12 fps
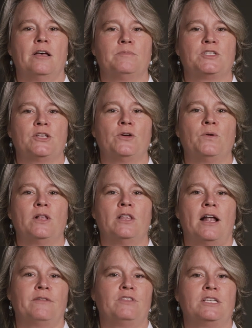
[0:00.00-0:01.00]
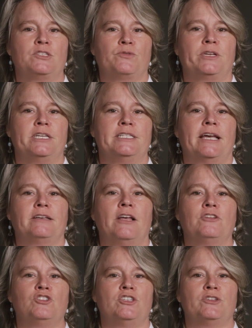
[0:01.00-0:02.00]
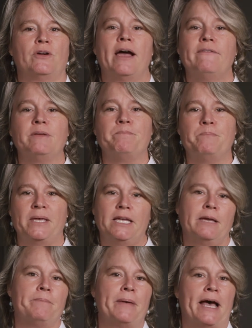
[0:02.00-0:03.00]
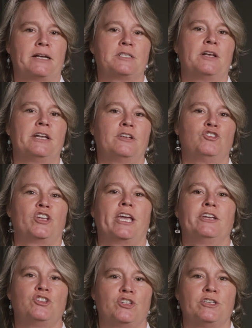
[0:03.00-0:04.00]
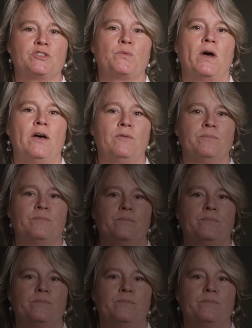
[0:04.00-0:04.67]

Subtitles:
So a lot of these 3D technologies are having big impacts on education as well.